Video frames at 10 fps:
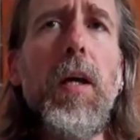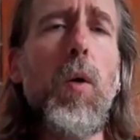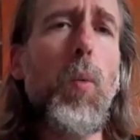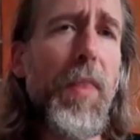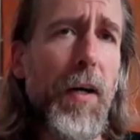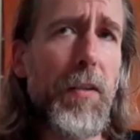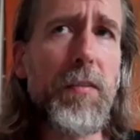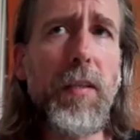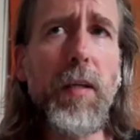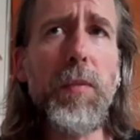Without a
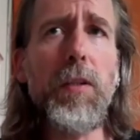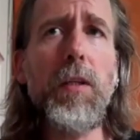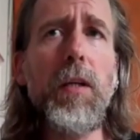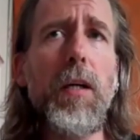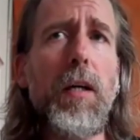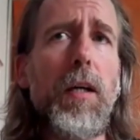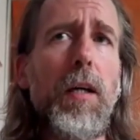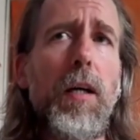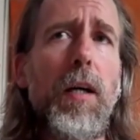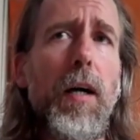saber,
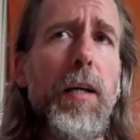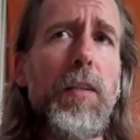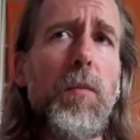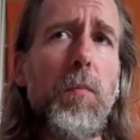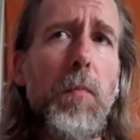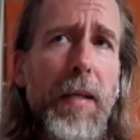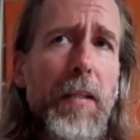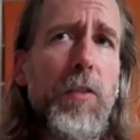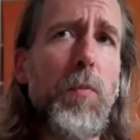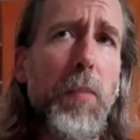I
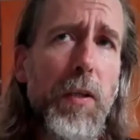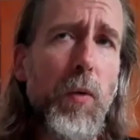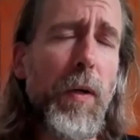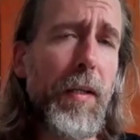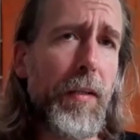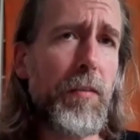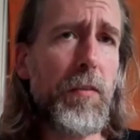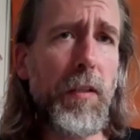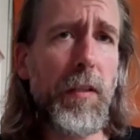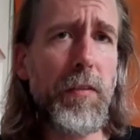mainly do body weight
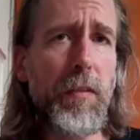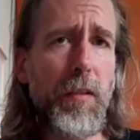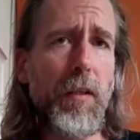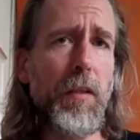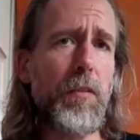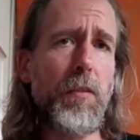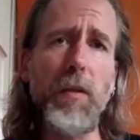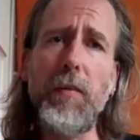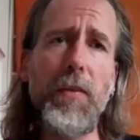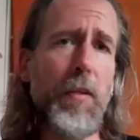exercise, so
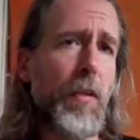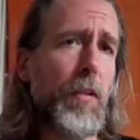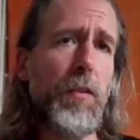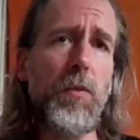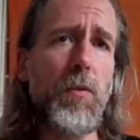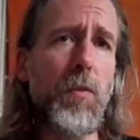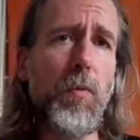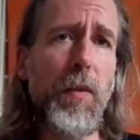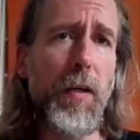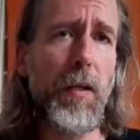everything I can do
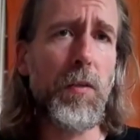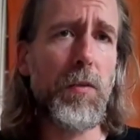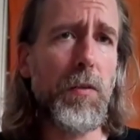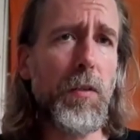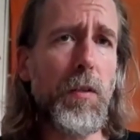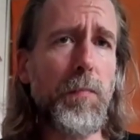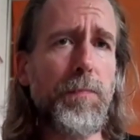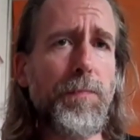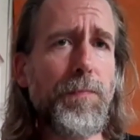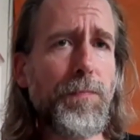without
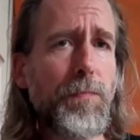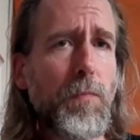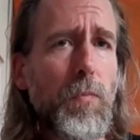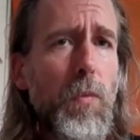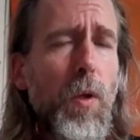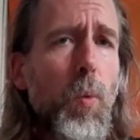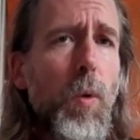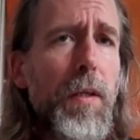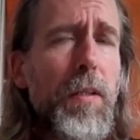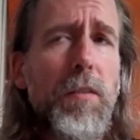
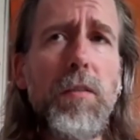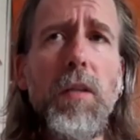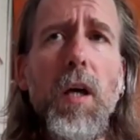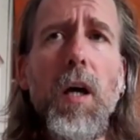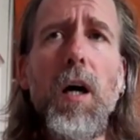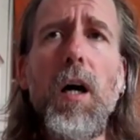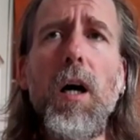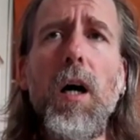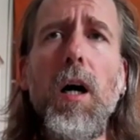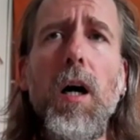weights,
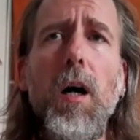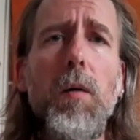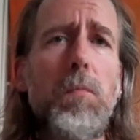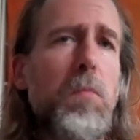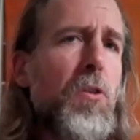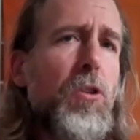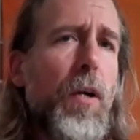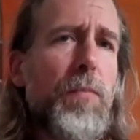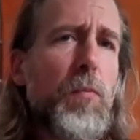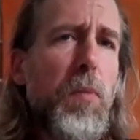
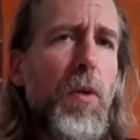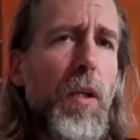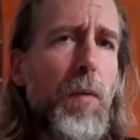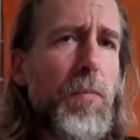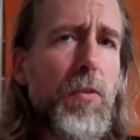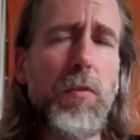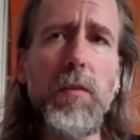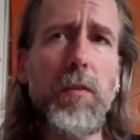push-ups, pull-ups,